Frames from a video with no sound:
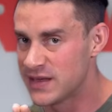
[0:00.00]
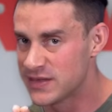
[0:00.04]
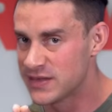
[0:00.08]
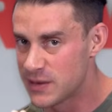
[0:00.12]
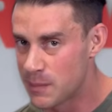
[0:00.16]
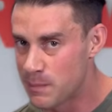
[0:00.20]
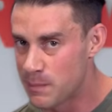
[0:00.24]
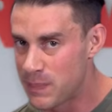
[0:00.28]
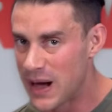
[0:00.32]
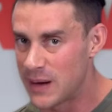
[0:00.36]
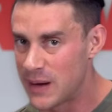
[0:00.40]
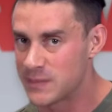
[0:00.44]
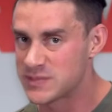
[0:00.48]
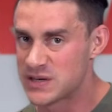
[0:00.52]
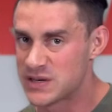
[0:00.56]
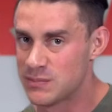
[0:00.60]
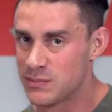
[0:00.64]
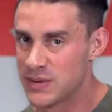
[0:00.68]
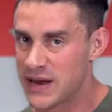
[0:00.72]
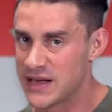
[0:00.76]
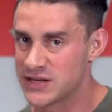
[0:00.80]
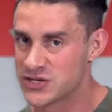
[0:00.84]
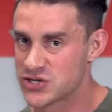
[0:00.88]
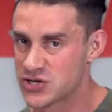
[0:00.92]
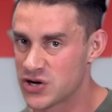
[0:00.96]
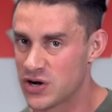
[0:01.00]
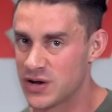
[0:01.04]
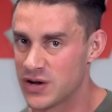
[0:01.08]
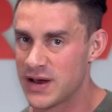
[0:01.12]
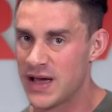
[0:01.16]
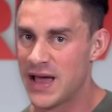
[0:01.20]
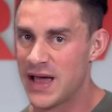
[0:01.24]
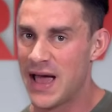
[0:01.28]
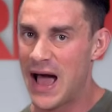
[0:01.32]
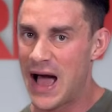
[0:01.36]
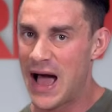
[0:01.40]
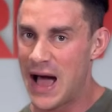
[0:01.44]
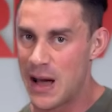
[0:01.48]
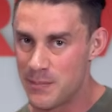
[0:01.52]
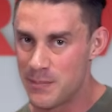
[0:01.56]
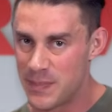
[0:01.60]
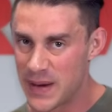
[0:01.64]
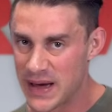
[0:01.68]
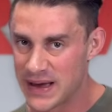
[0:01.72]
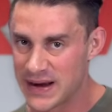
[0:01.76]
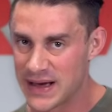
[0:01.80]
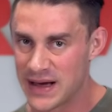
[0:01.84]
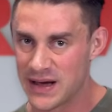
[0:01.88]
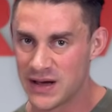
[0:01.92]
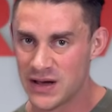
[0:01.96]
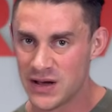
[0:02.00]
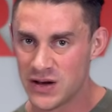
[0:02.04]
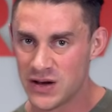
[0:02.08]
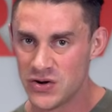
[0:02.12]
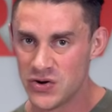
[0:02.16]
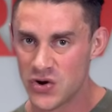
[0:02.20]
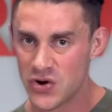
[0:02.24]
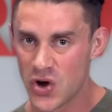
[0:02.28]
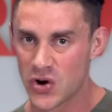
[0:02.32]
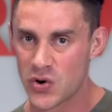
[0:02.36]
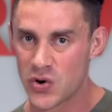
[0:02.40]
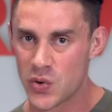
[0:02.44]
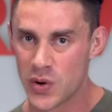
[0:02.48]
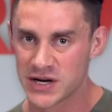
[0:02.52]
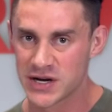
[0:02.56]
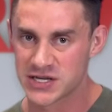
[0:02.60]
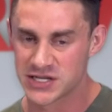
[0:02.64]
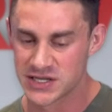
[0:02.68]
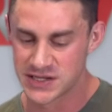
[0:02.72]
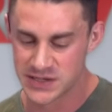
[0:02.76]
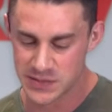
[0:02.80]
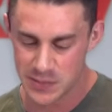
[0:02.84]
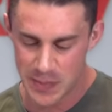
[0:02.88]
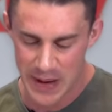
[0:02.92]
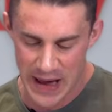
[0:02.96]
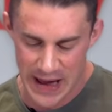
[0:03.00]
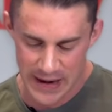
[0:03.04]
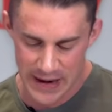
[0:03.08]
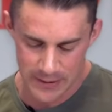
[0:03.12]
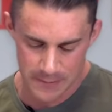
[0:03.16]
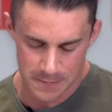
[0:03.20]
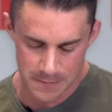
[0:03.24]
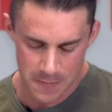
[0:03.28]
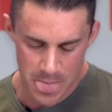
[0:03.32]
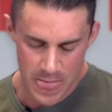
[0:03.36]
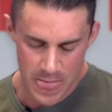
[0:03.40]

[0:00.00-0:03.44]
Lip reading: The pumps in BLOODSHOT are better, no questions about it.